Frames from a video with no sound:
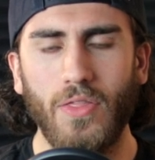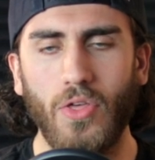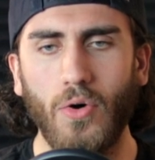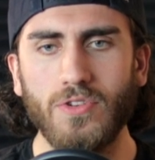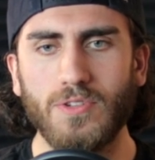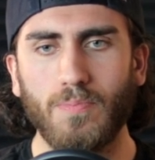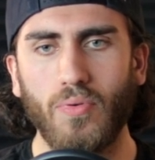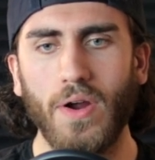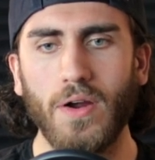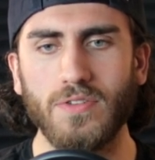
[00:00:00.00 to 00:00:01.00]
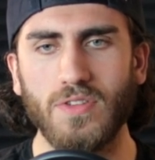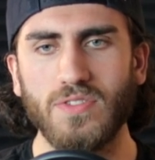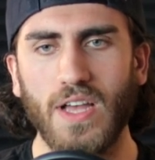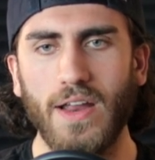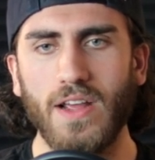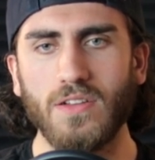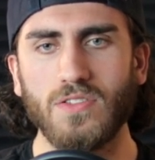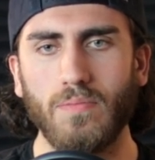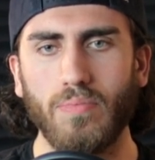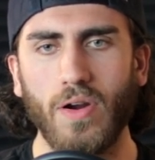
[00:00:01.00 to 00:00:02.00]
those prayers, those
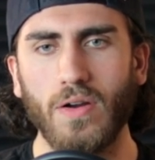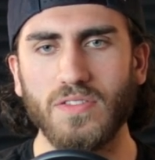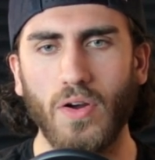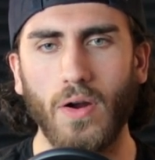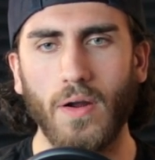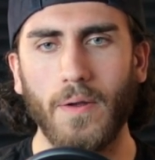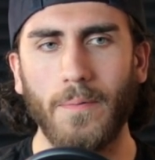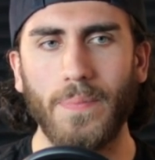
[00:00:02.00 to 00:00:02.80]
unanswered prayers are